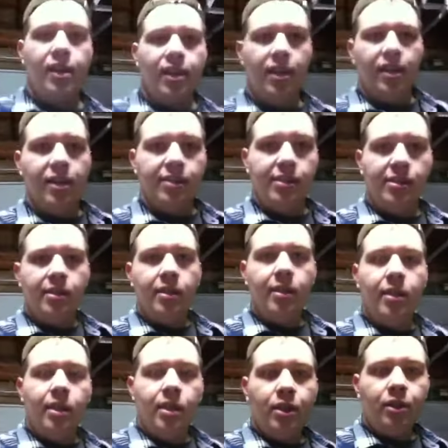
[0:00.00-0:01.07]
Hey guys,
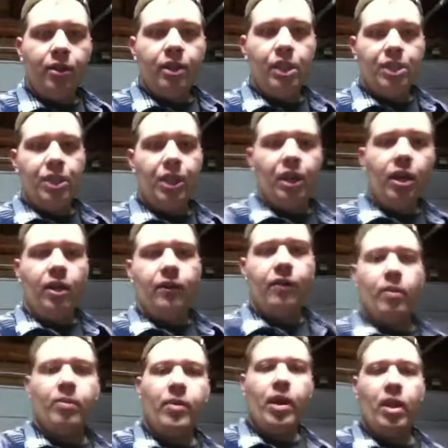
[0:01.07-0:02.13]
Christian here
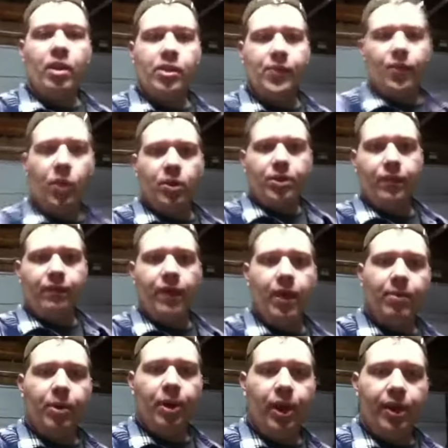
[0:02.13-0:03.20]
from Harris Forge and
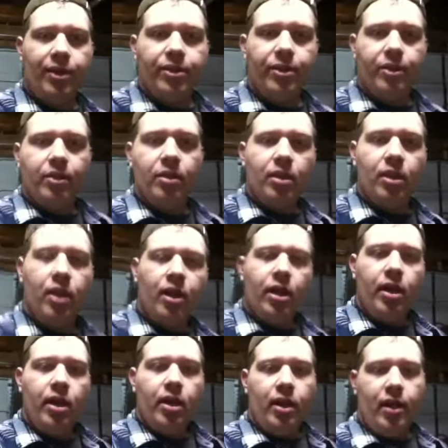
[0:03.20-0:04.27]
Fabrication,
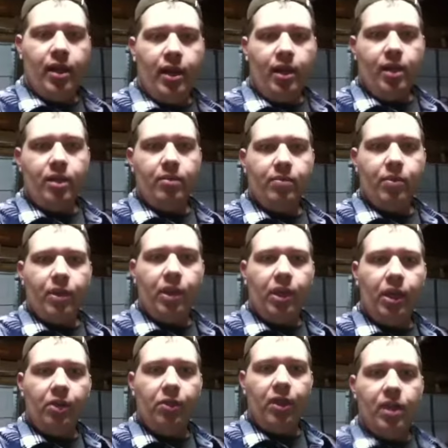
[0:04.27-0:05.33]
and I'm bringing
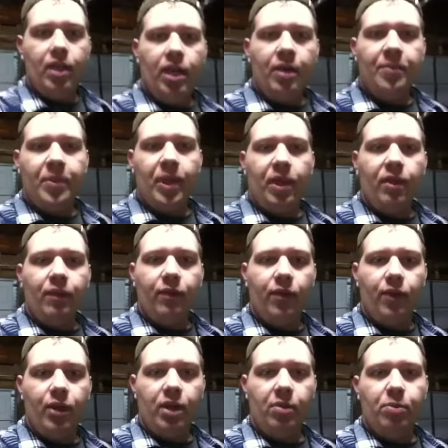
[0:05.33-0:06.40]
you the update
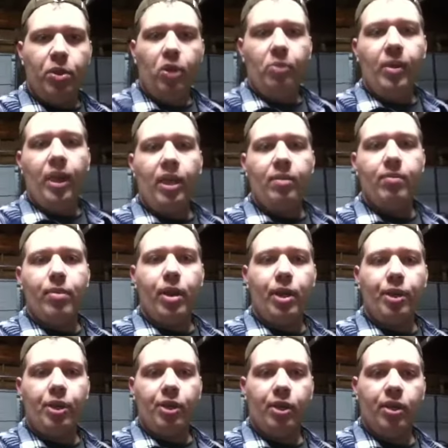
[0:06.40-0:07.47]
for the propane
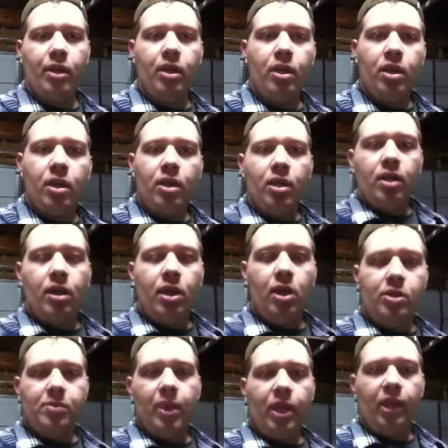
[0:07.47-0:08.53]
burner I
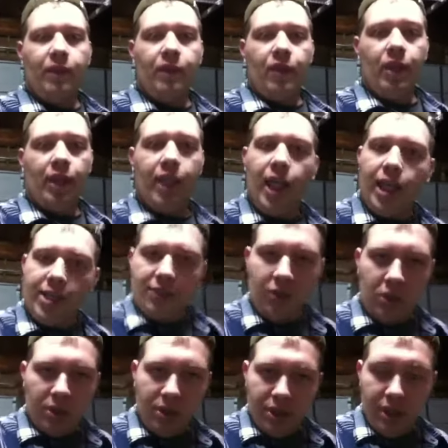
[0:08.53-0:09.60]
was making for that gas
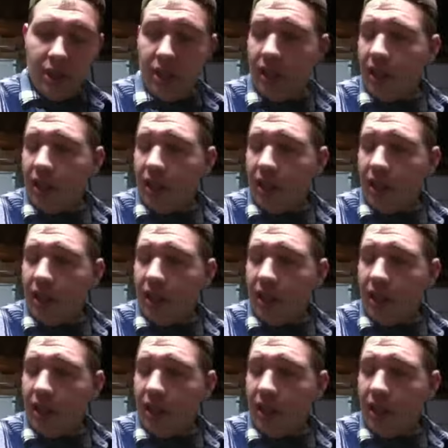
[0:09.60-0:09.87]
forge,